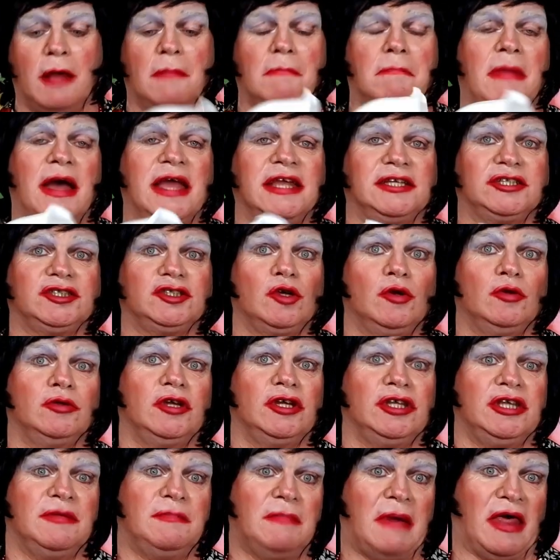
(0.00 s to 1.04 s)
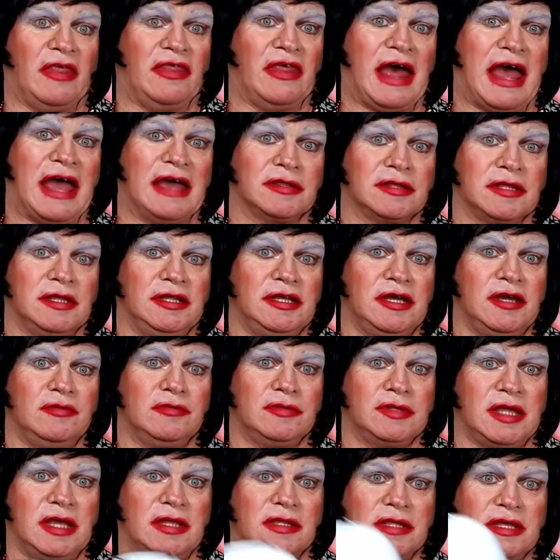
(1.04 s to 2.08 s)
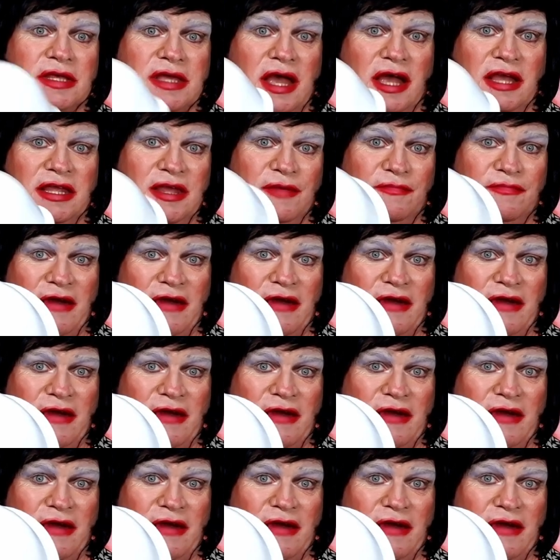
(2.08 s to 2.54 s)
Make sure that your mother hasn't used it to cut your